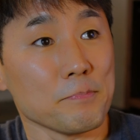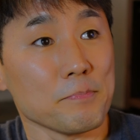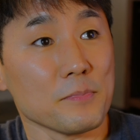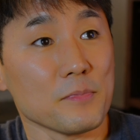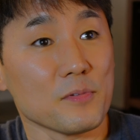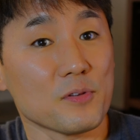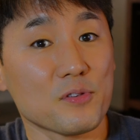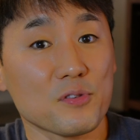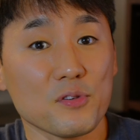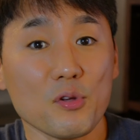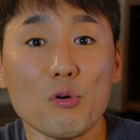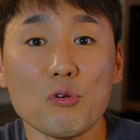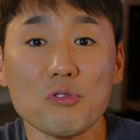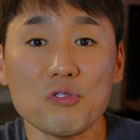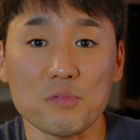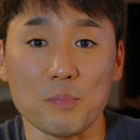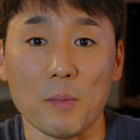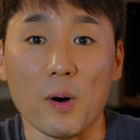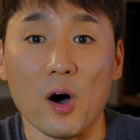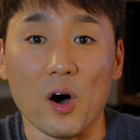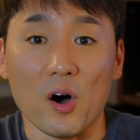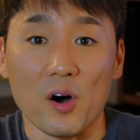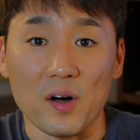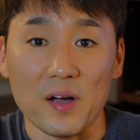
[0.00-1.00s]
so
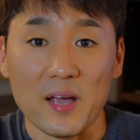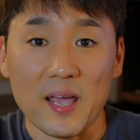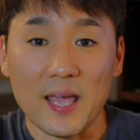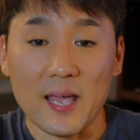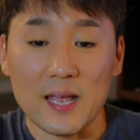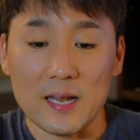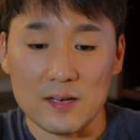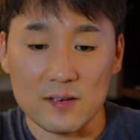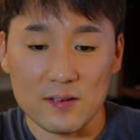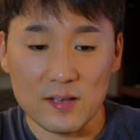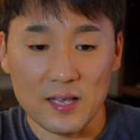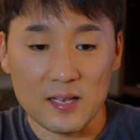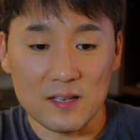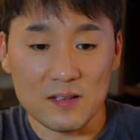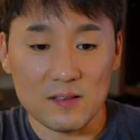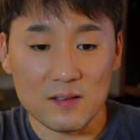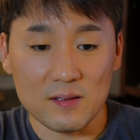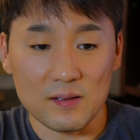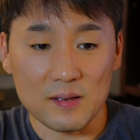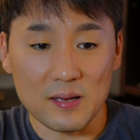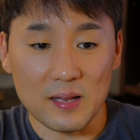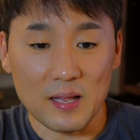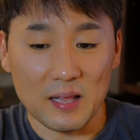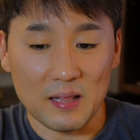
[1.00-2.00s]
small, and
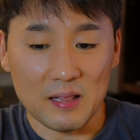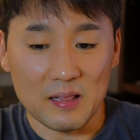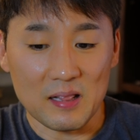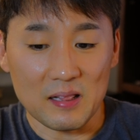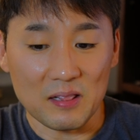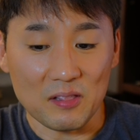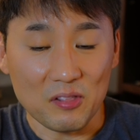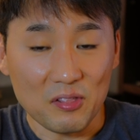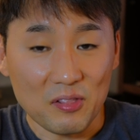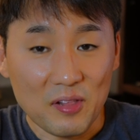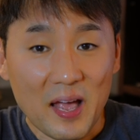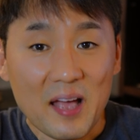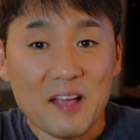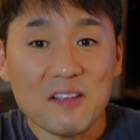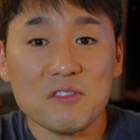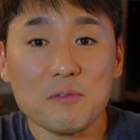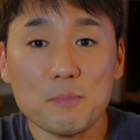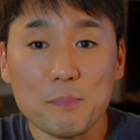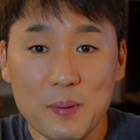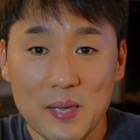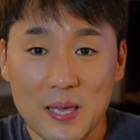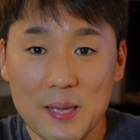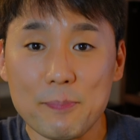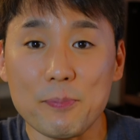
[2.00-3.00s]
less
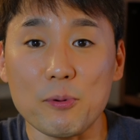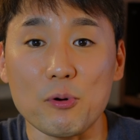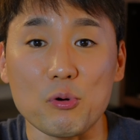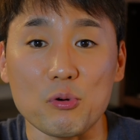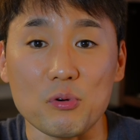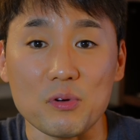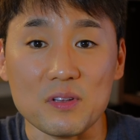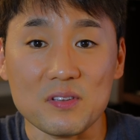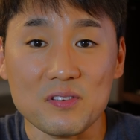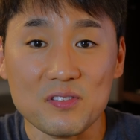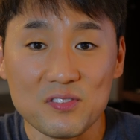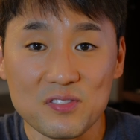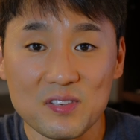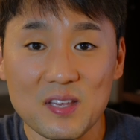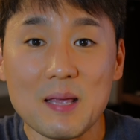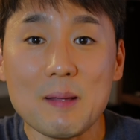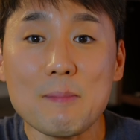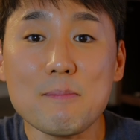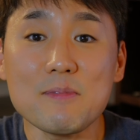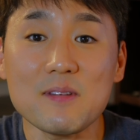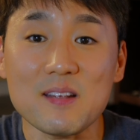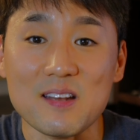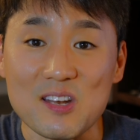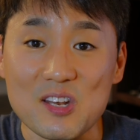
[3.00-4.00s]
people
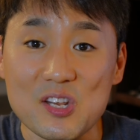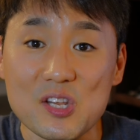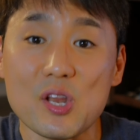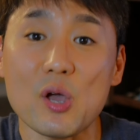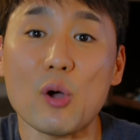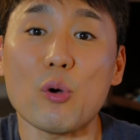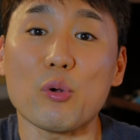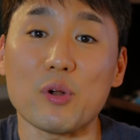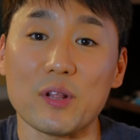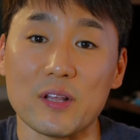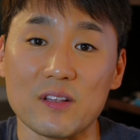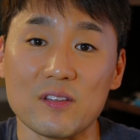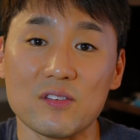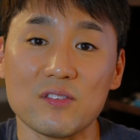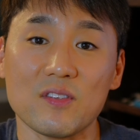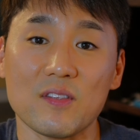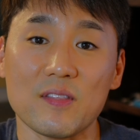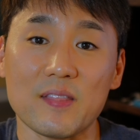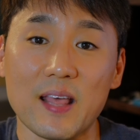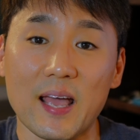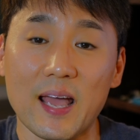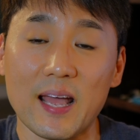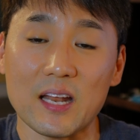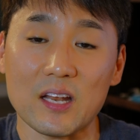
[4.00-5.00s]
seem to notice
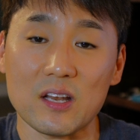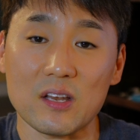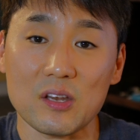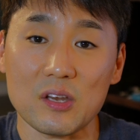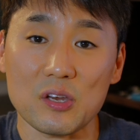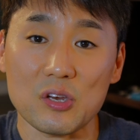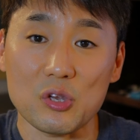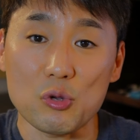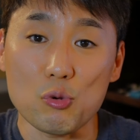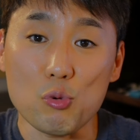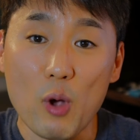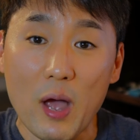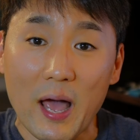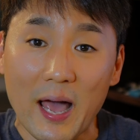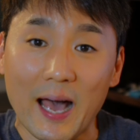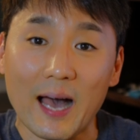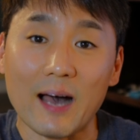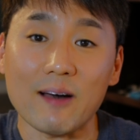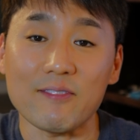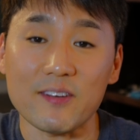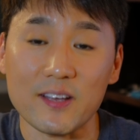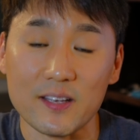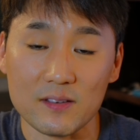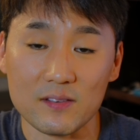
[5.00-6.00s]
that you
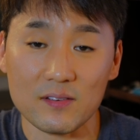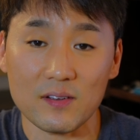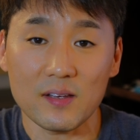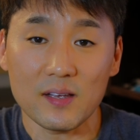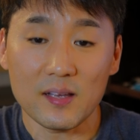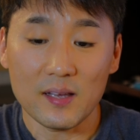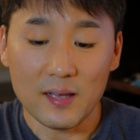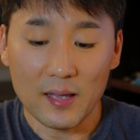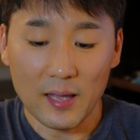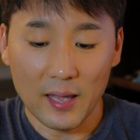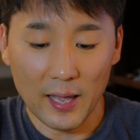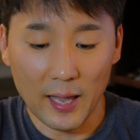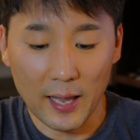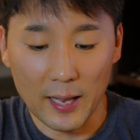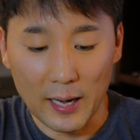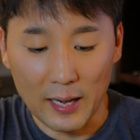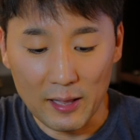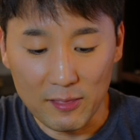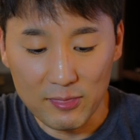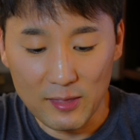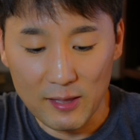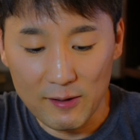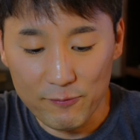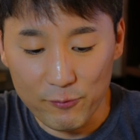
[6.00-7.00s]
have it. And
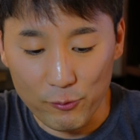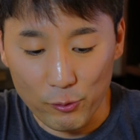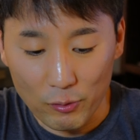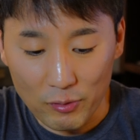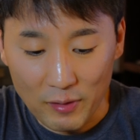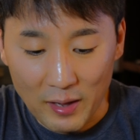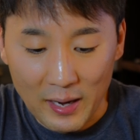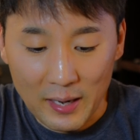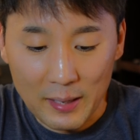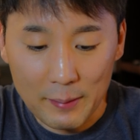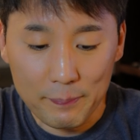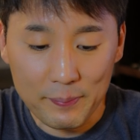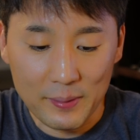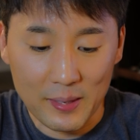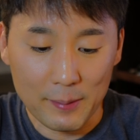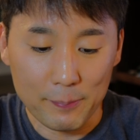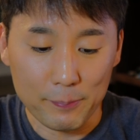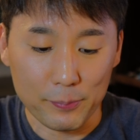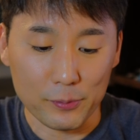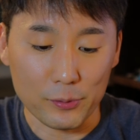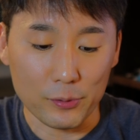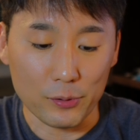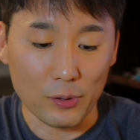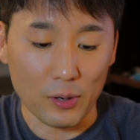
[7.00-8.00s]
I think for a lot of
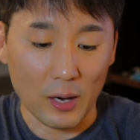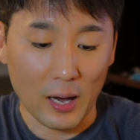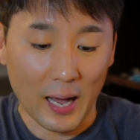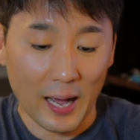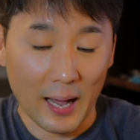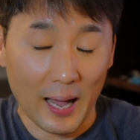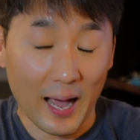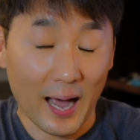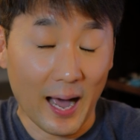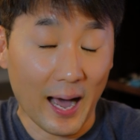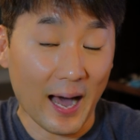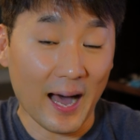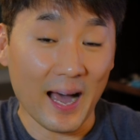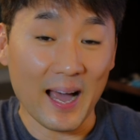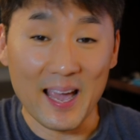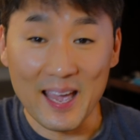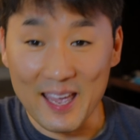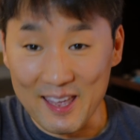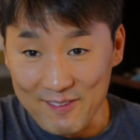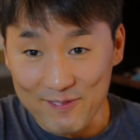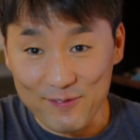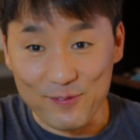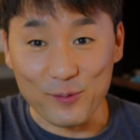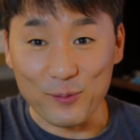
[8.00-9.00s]
people,
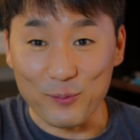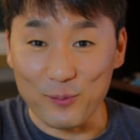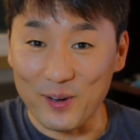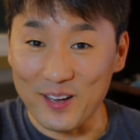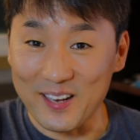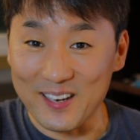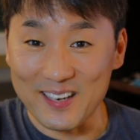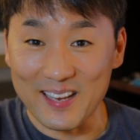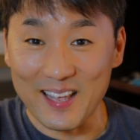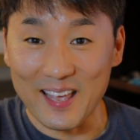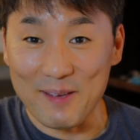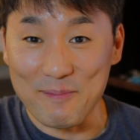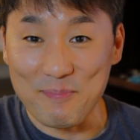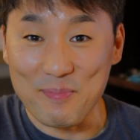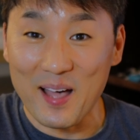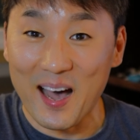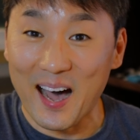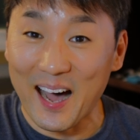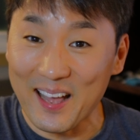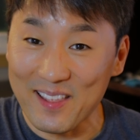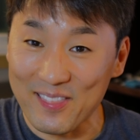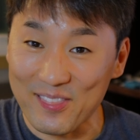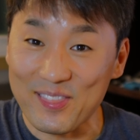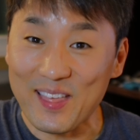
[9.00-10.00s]
I, for one, am
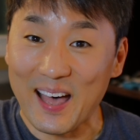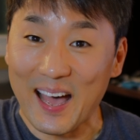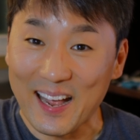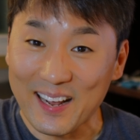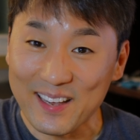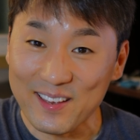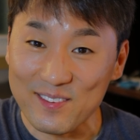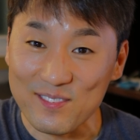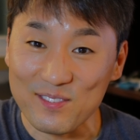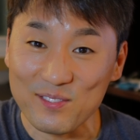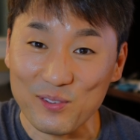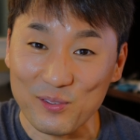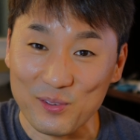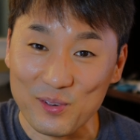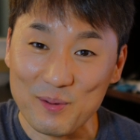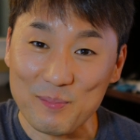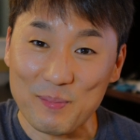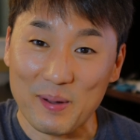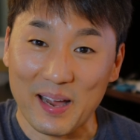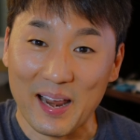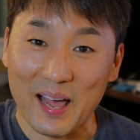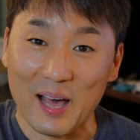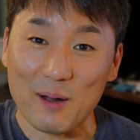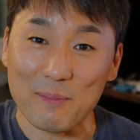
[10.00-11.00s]
not that concerned
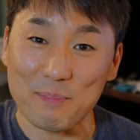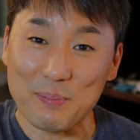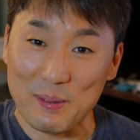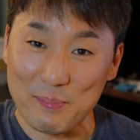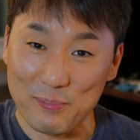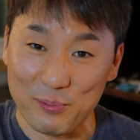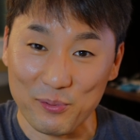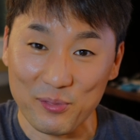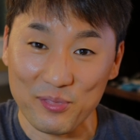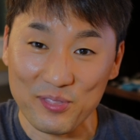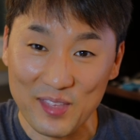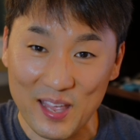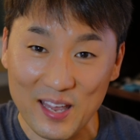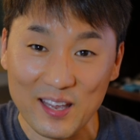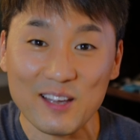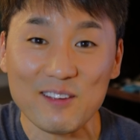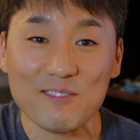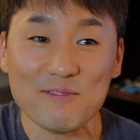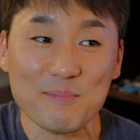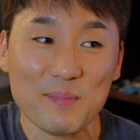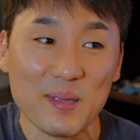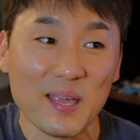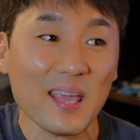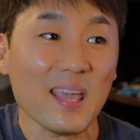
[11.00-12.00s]
about how people think
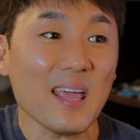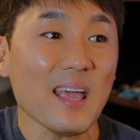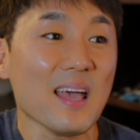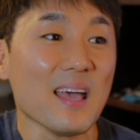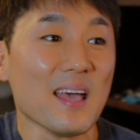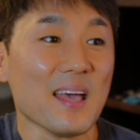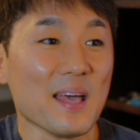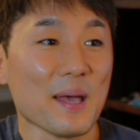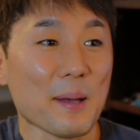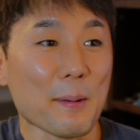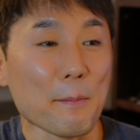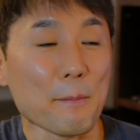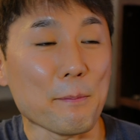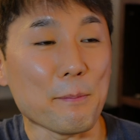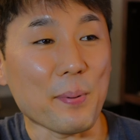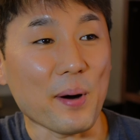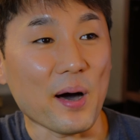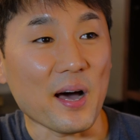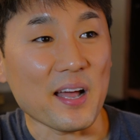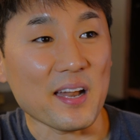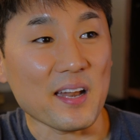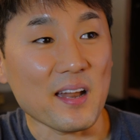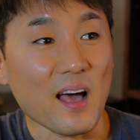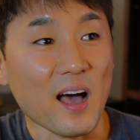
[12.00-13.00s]
of me,
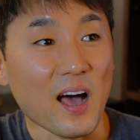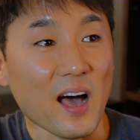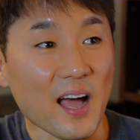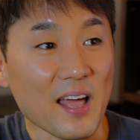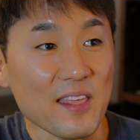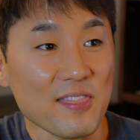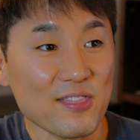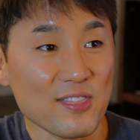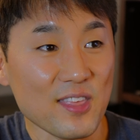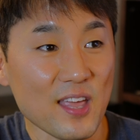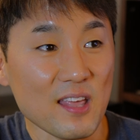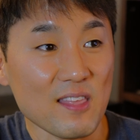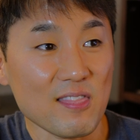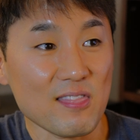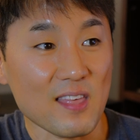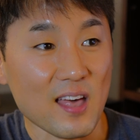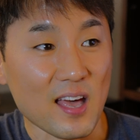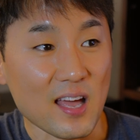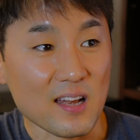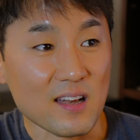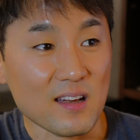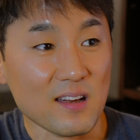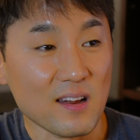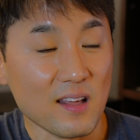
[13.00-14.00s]
but I think
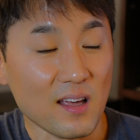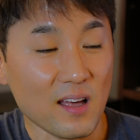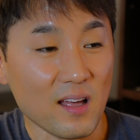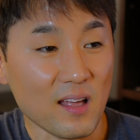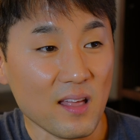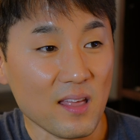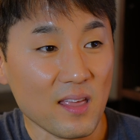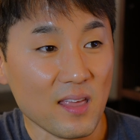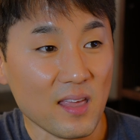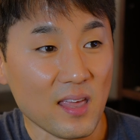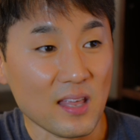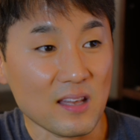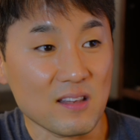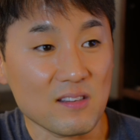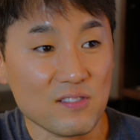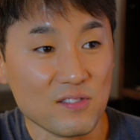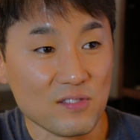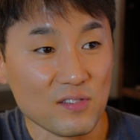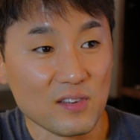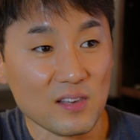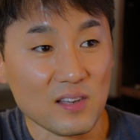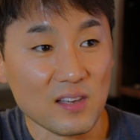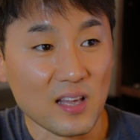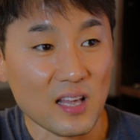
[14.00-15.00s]
that
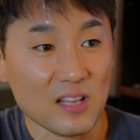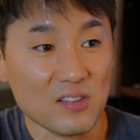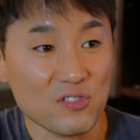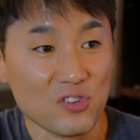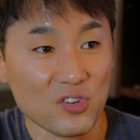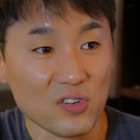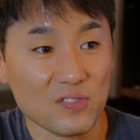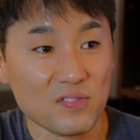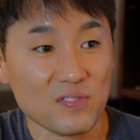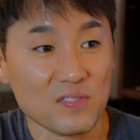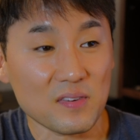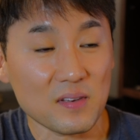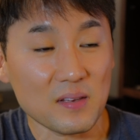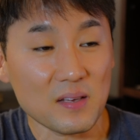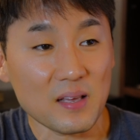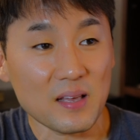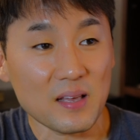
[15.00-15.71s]
it's just